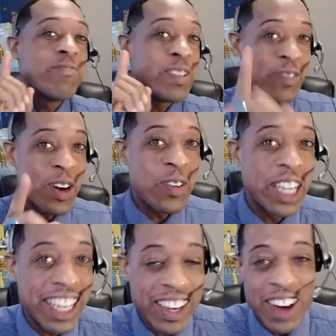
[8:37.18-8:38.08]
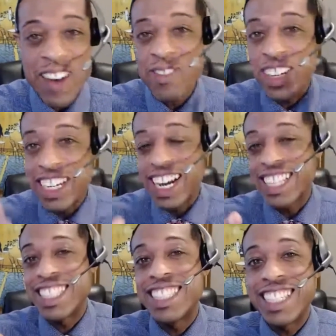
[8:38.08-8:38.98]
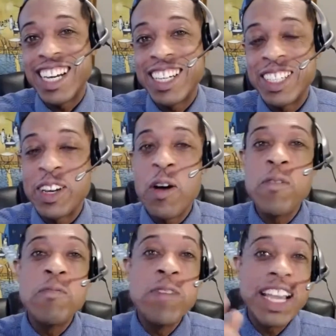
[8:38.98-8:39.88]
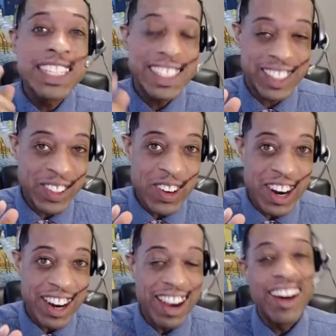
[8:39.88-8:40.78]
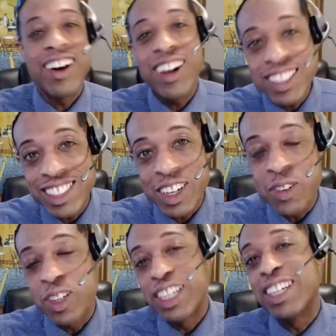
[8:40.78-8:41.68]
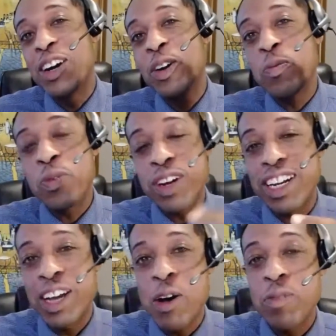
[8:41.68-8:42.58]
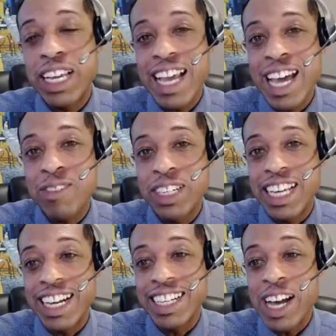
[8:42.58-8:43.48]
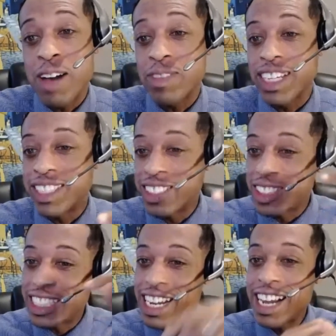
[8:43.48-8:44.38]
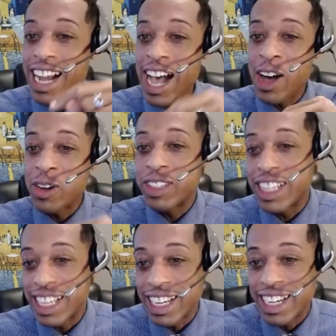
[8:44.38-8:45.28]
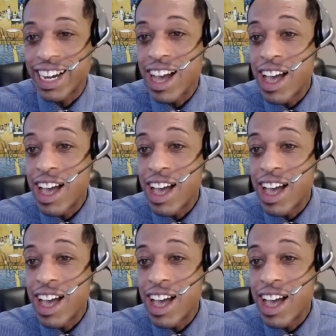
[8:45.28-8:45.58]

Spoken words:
Before we go, I forgot to tell you. Make sure also when you go to prettyhomeacademy.com that you check out the